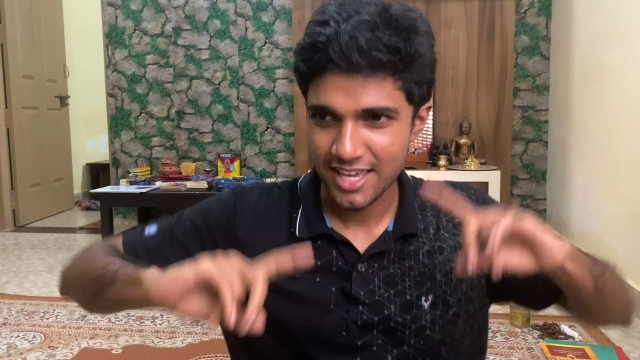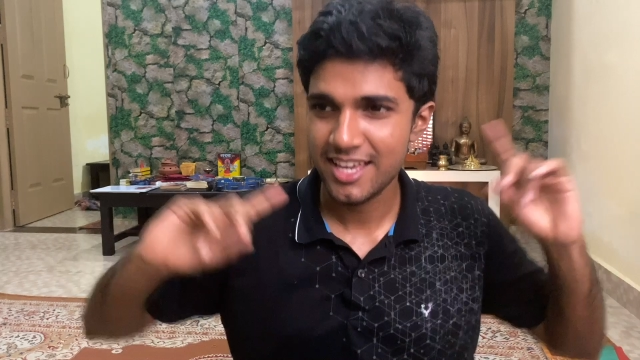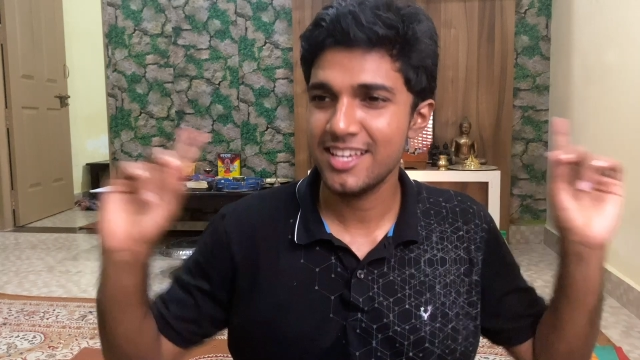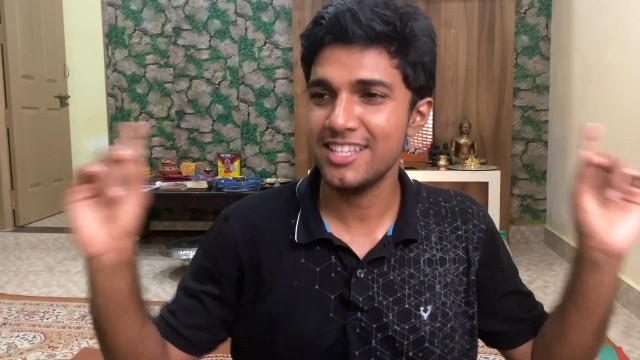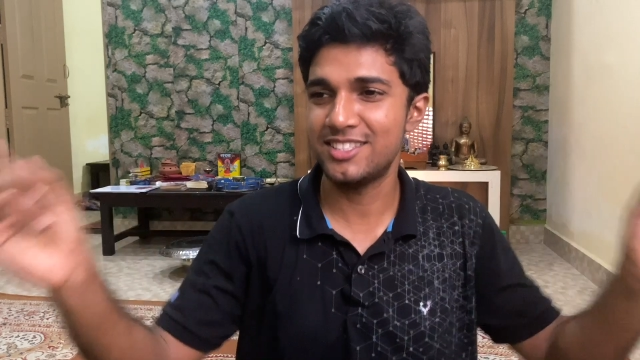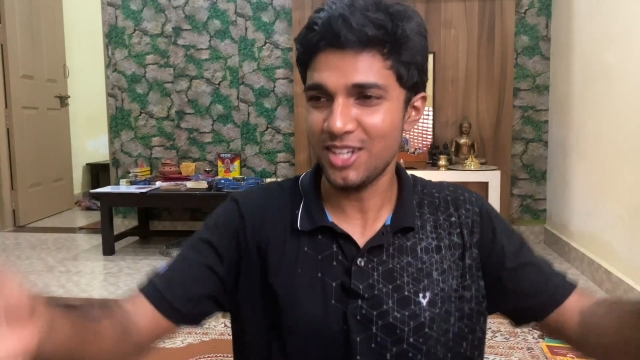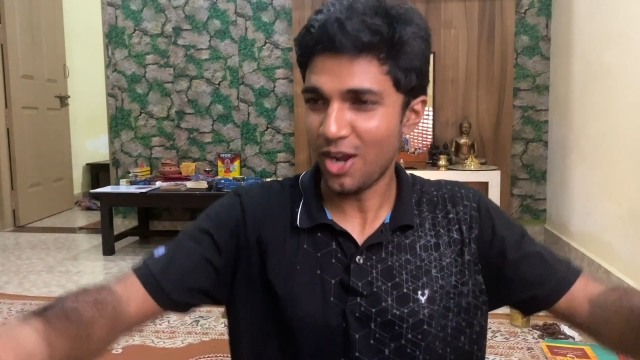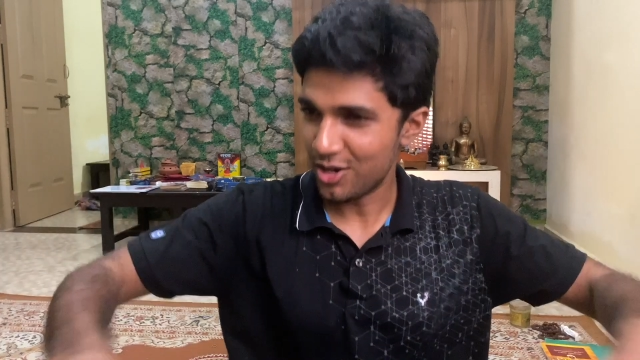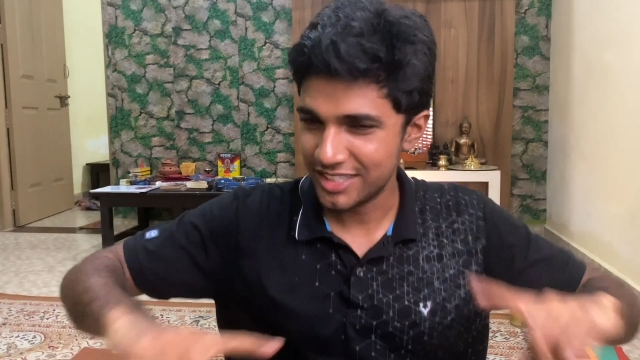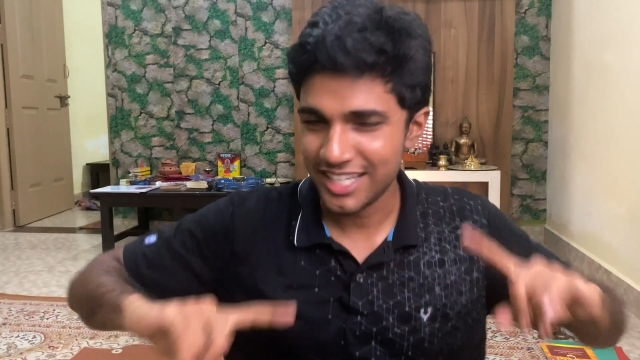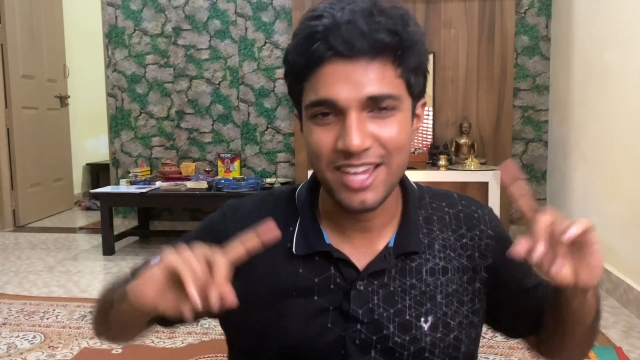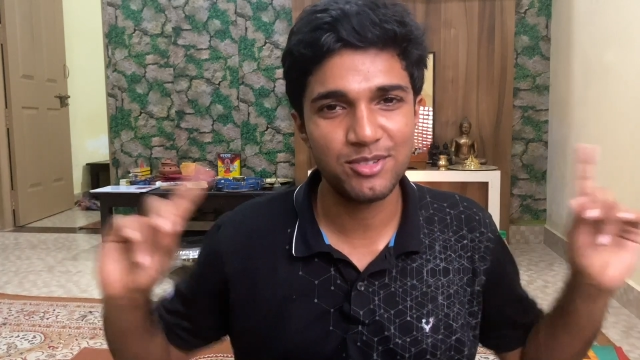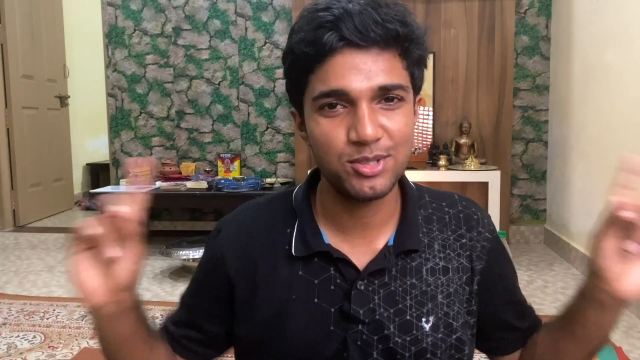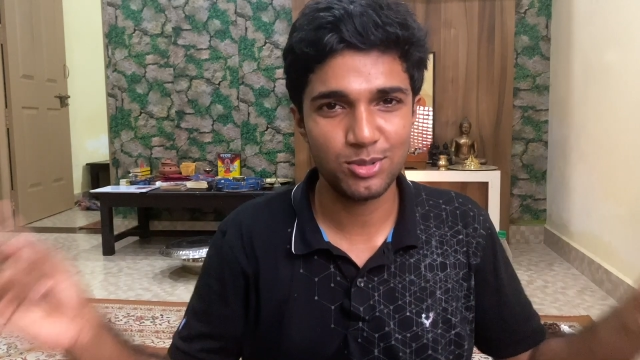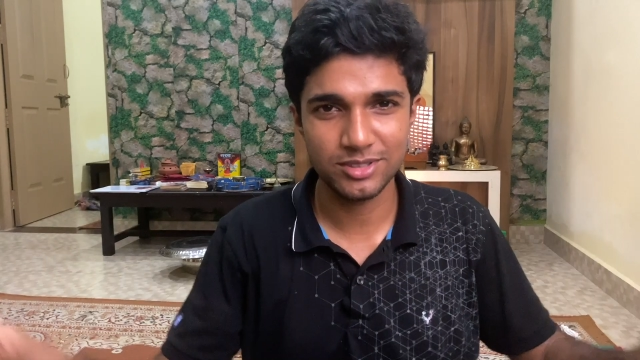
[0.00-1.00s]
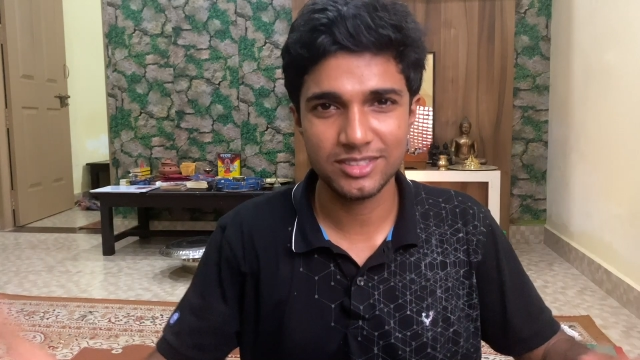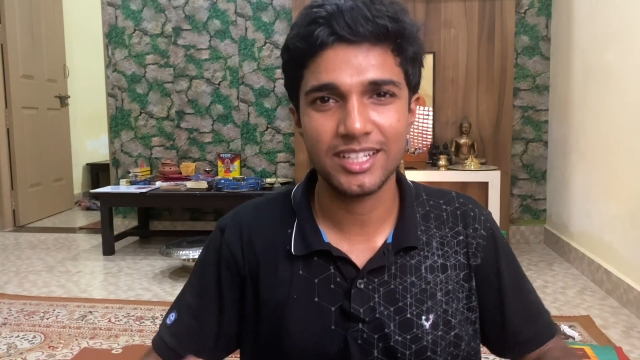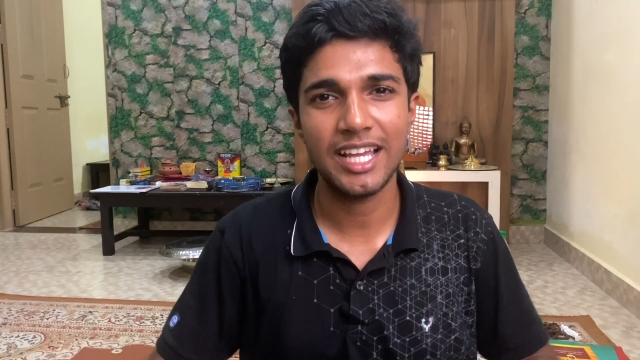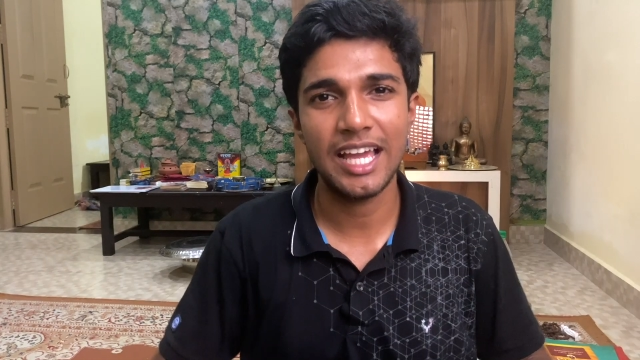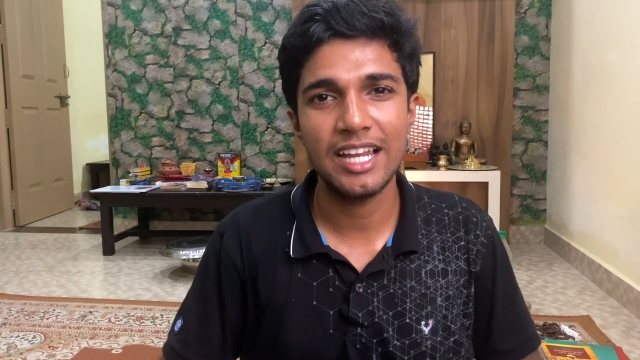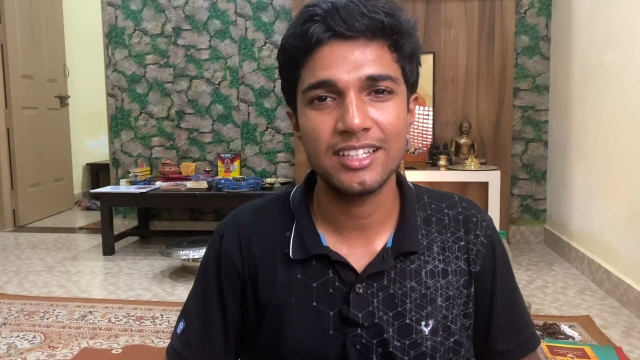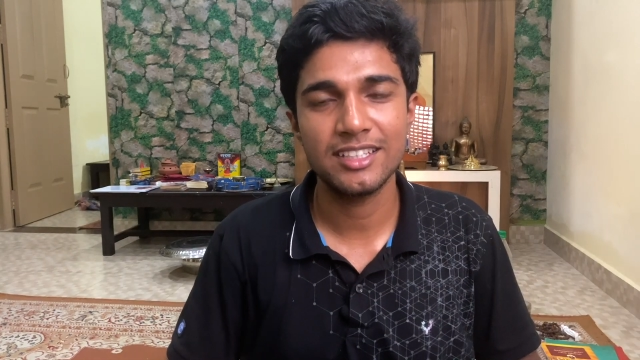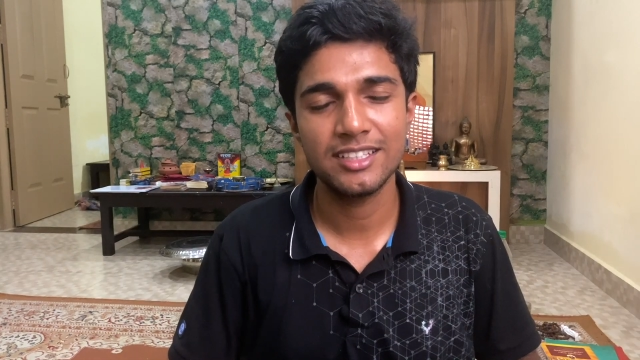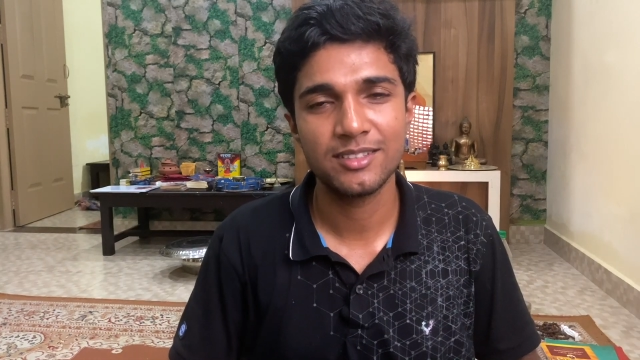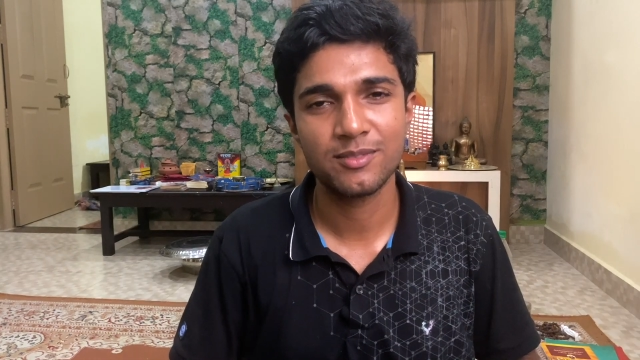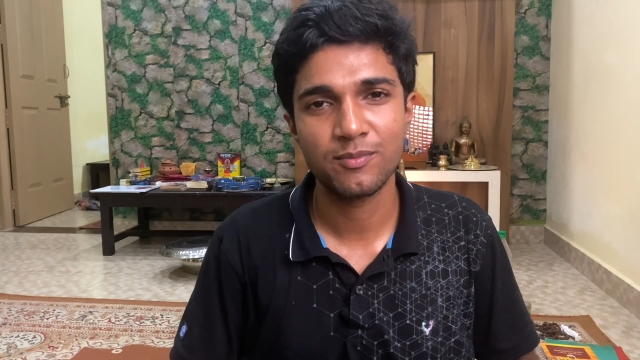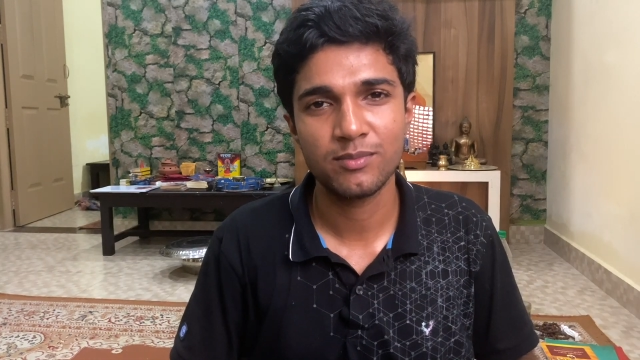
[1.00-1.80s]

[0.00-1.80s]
everyone's reality.